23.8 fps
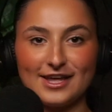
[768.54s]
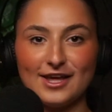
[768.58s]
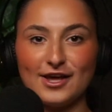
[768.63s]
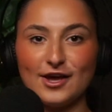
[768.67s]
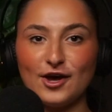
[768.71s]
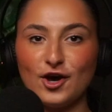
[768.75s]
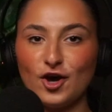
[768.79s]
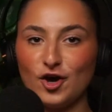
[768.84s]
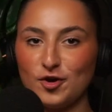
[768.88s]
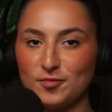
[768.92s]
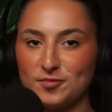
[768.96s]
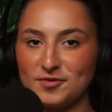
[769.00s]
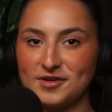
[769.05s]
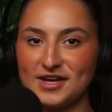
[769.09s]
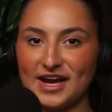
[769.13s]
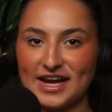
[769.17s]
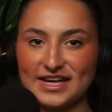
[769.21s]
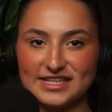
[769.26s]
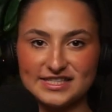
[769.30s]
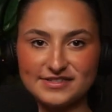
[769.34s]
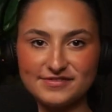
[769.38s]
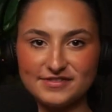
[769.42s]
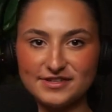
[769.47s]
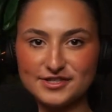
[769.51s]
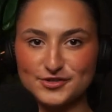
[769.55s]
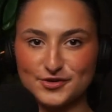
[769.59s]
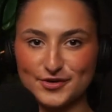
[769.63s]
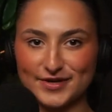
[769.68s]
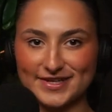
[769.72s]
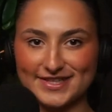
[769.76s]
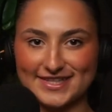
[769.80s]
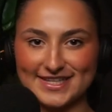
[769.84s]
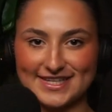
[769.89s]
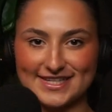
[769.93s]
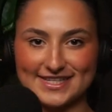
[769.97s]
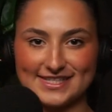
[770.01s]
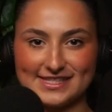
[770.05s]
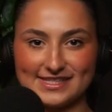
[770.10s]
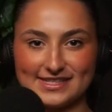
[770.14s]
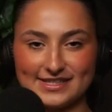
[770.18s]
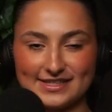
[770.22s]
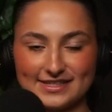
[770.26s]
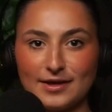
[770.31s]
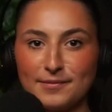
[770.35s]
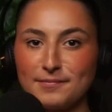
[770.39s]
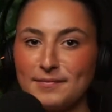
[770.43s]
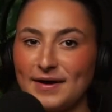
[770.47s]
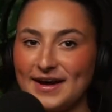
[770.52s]
Hope you guys have enjoyed this.
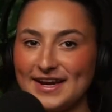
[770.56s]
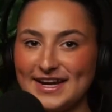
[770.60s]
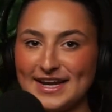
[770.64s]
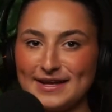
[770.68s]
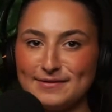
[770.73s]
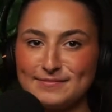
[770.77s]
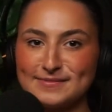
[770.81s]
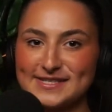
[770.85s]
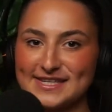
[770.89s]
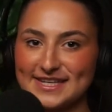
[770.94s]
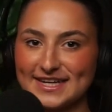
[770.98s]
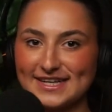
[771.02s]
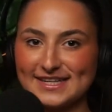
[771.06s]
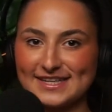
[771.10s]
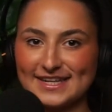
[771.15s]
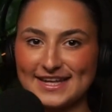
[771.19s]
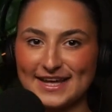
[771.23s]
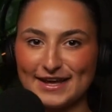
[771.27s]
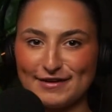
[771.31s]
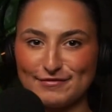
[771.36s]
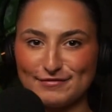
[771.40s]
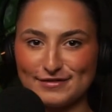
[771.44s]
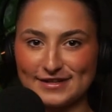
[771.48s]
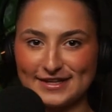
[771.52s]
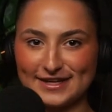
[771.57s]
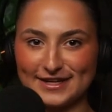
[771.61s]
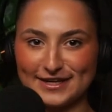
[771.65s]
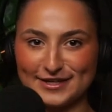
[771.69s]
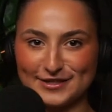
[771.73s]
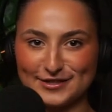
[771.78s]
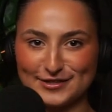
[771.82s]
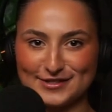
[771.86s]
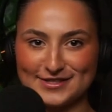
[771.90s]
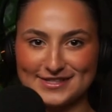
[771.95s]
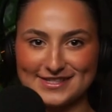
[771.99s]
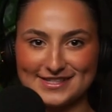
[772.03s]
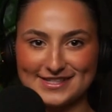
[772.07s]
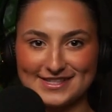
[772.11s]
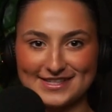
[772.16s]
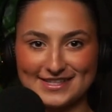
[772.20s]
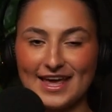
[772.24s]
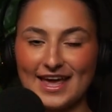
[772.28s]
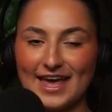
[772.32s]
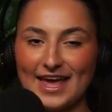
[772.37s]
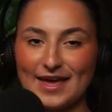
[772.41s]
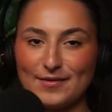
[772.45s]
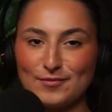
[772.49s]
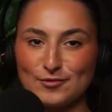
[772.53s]
My name's Nicola Kefalianos,
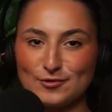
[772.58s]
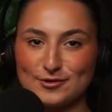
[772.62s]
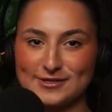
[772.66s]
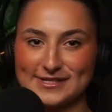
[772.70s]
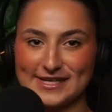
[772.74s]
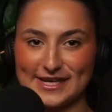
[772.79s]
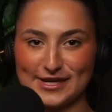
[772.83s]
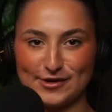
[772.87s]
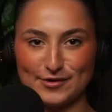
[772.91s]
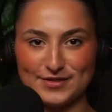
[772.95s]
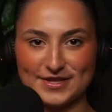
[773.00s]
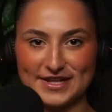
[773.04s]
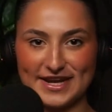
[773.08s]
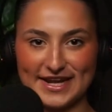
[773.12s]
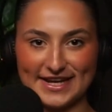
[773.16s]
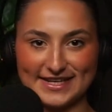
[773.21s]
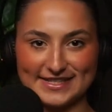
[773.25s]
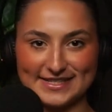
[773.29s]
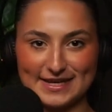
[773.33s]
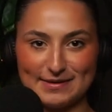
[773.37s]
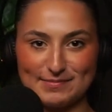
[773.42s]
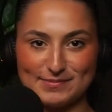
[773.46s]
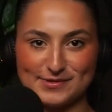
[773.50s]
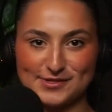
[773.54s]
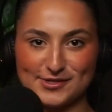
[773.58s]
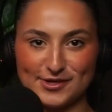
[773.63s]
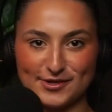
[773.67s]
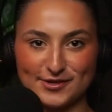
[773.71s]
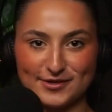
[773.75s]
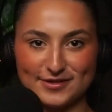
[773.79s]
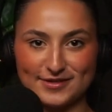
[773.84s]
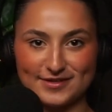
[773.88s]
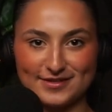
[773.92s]
and we'll see you on the next episode.